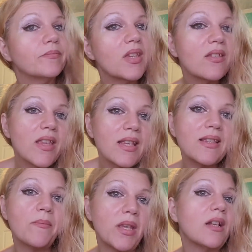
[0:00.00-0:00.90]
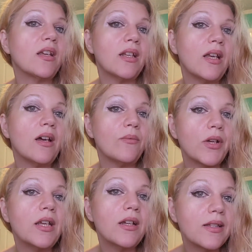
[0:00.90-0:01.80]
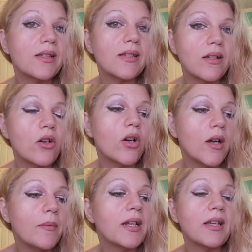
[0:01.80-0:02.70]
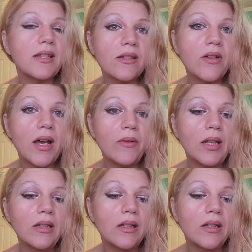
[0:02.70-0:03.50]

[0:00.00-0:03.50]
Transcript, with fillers: So that's something I can have, right? Because it's not carb and I can still have it.